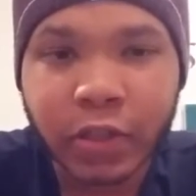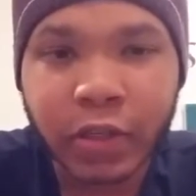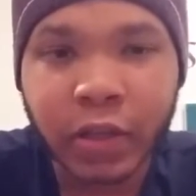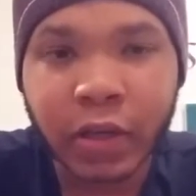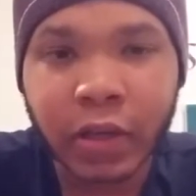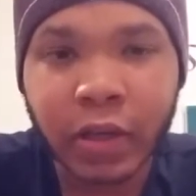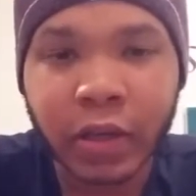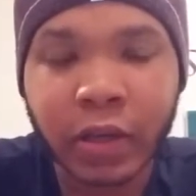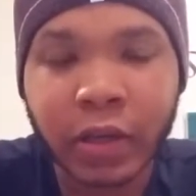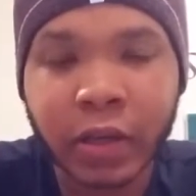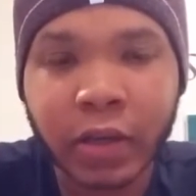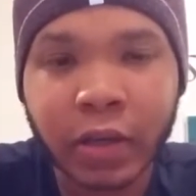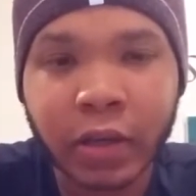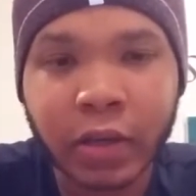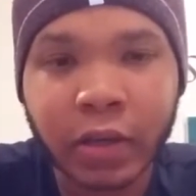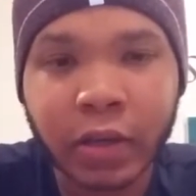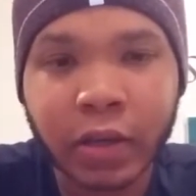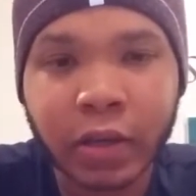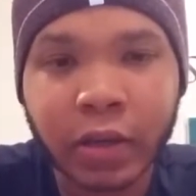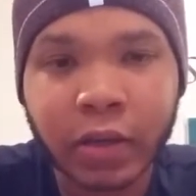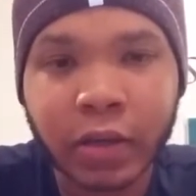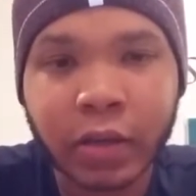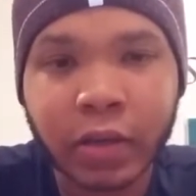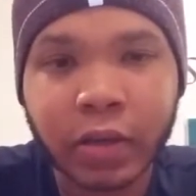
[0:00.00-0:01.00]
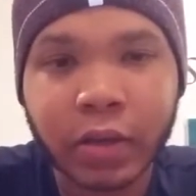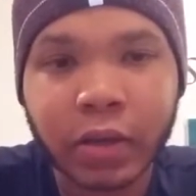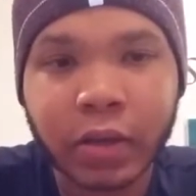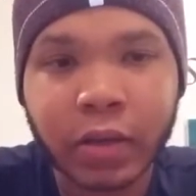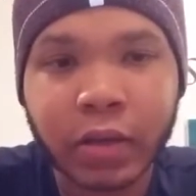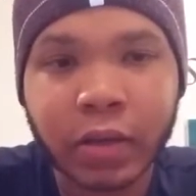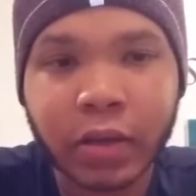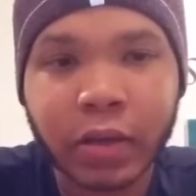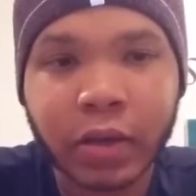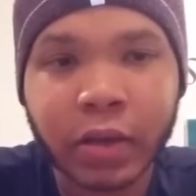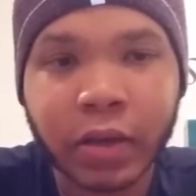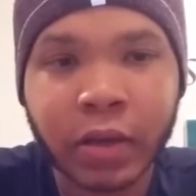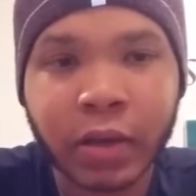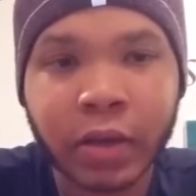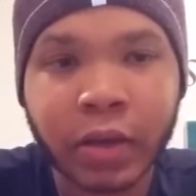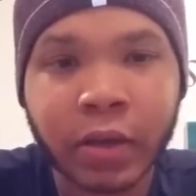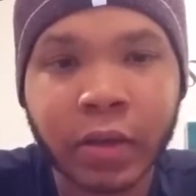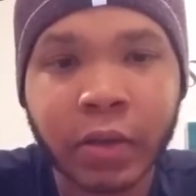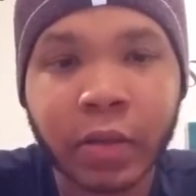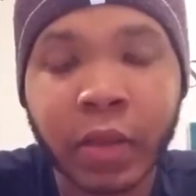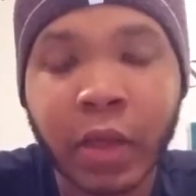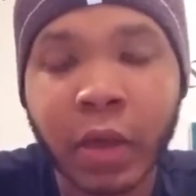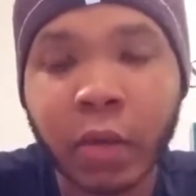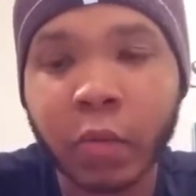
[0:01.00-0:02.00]

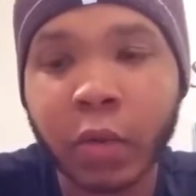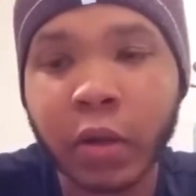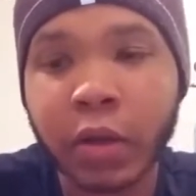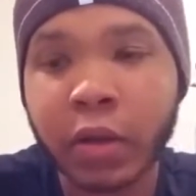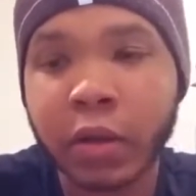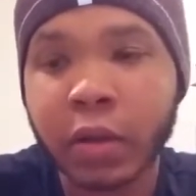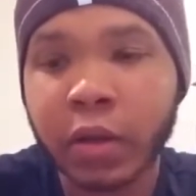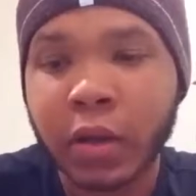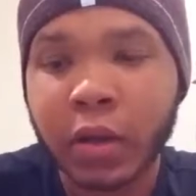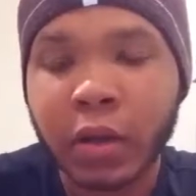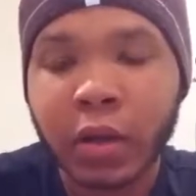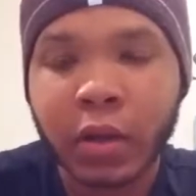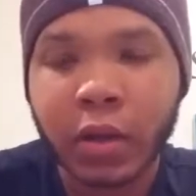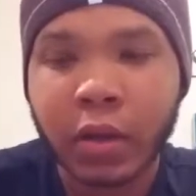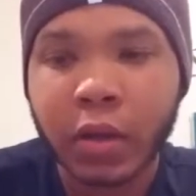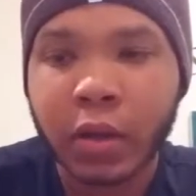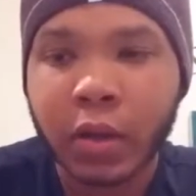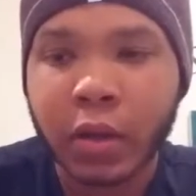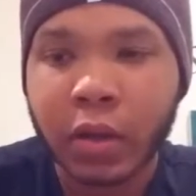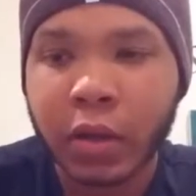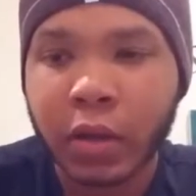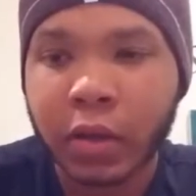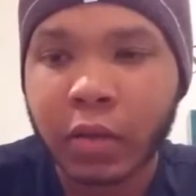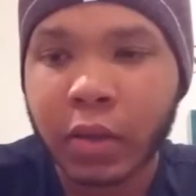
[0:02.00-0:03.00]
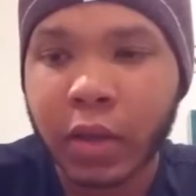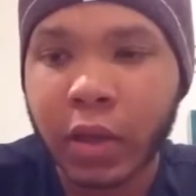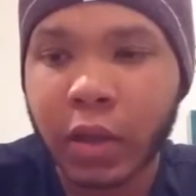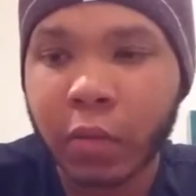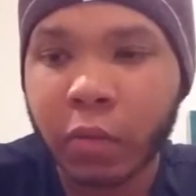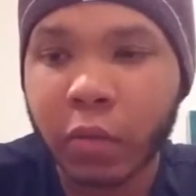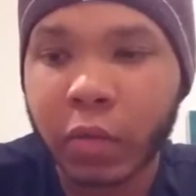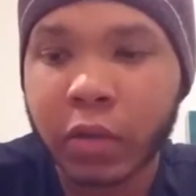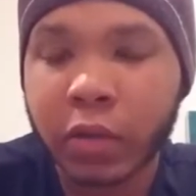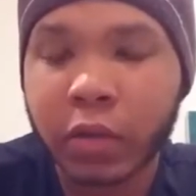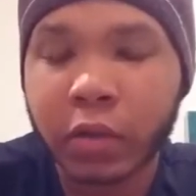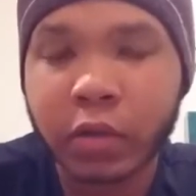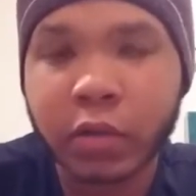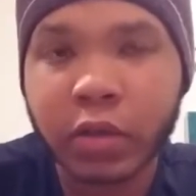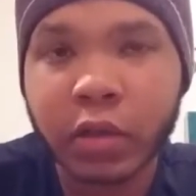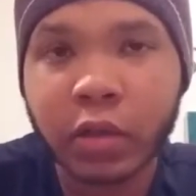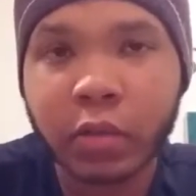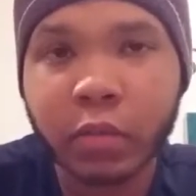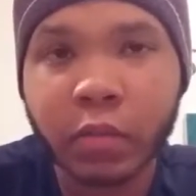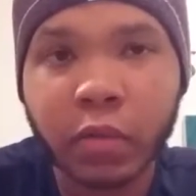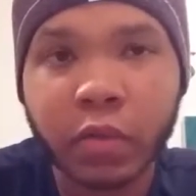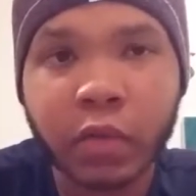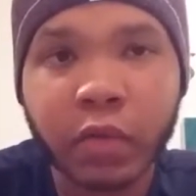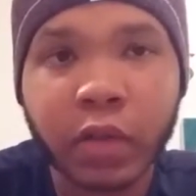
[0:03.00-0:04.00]
They went to go
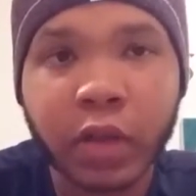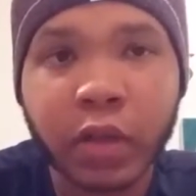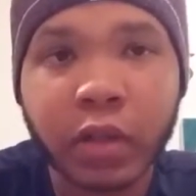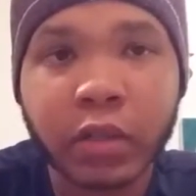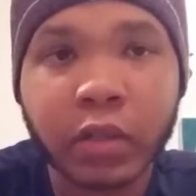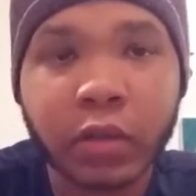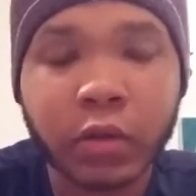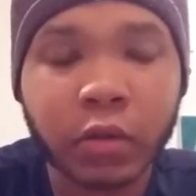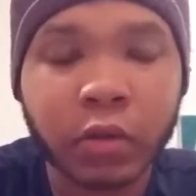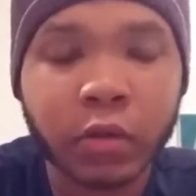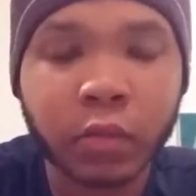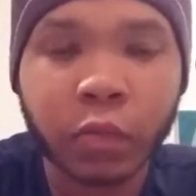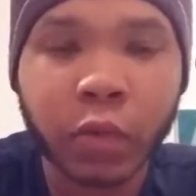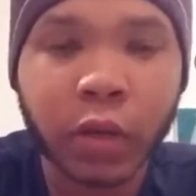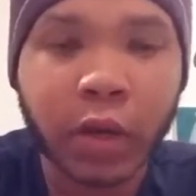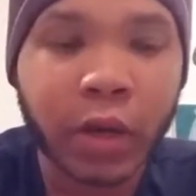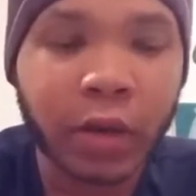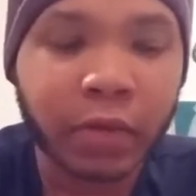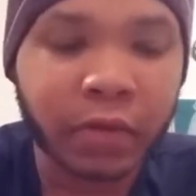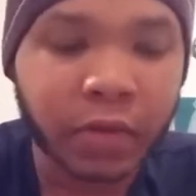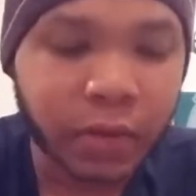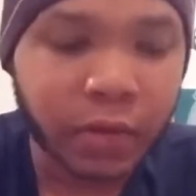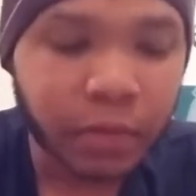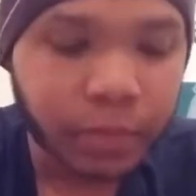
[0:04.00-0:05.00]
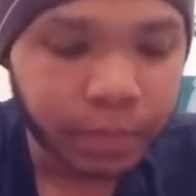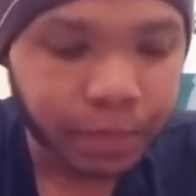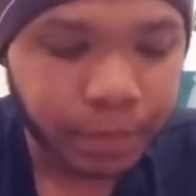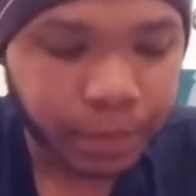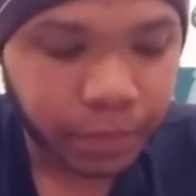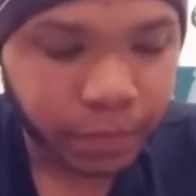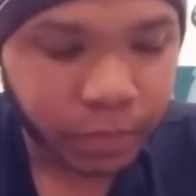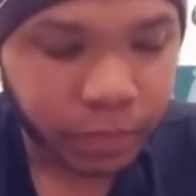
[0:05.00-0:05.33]
see the movie, they chilled and whatever.